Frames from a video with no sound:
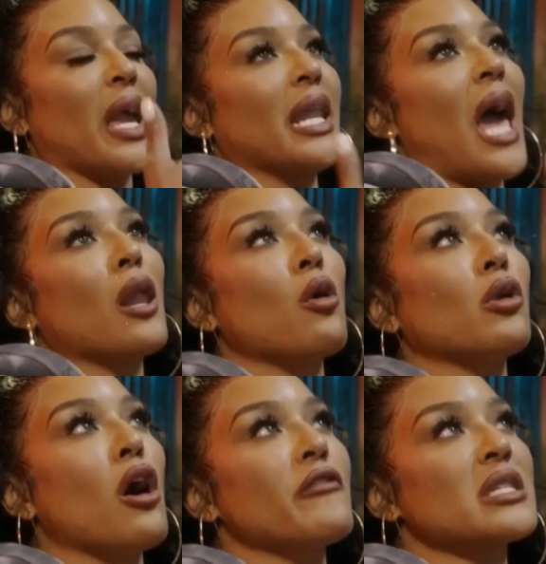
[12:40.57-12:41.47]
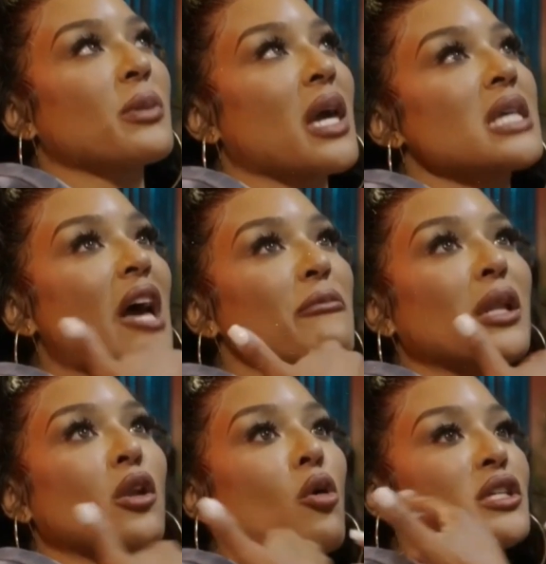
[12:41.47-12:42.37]
rumors. Then the
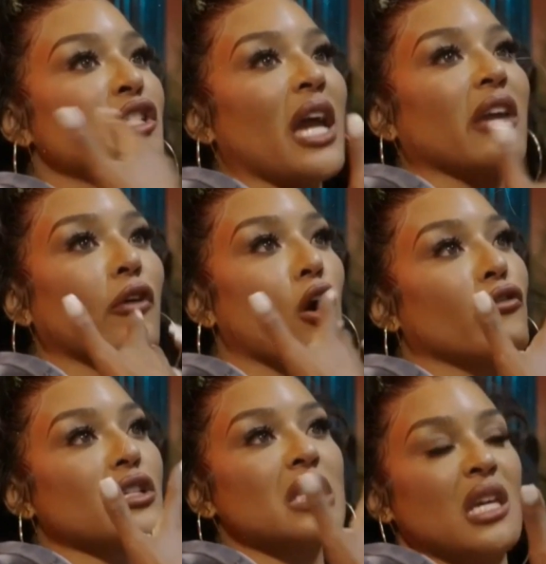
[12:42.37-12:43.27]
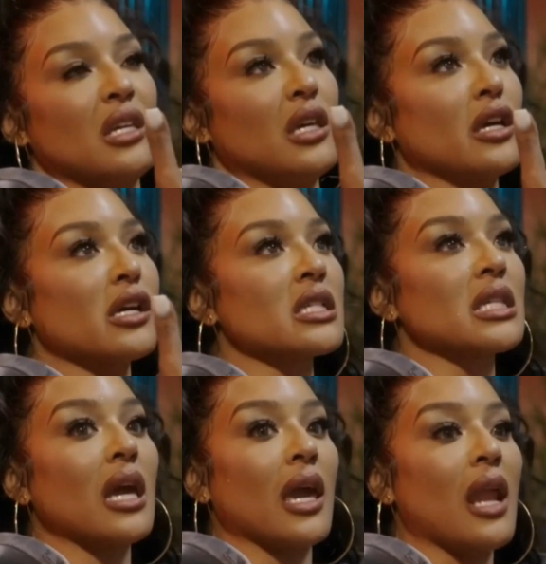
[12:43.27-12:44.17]
messages were leaked.
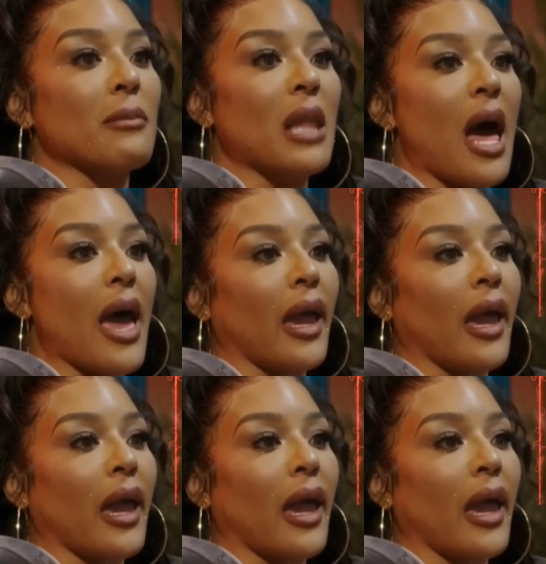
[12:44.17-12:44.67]
Unexpectedly,